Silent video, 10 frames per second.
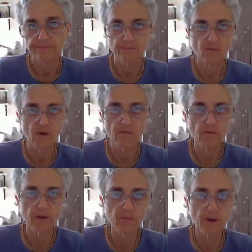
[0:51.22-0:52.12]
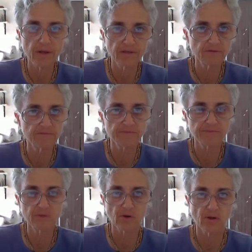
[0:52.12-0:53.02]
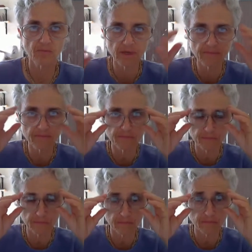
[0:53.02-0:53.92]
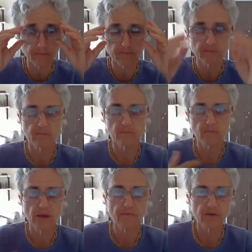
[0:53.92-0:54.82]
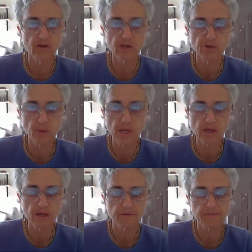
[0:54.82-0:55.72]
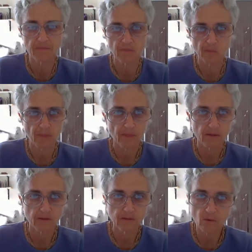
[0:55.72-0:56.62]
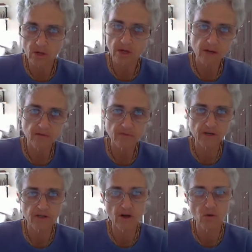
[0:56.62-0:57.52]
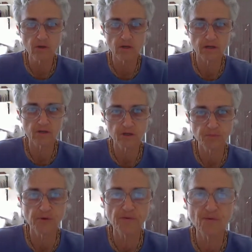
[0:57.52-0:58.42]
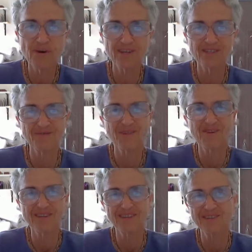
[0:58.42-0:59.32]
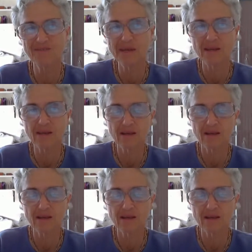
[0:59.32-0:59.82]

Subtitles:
if ever anybody's going to be having to speak, don't eat any fresh coconut just before you're supposed to speak.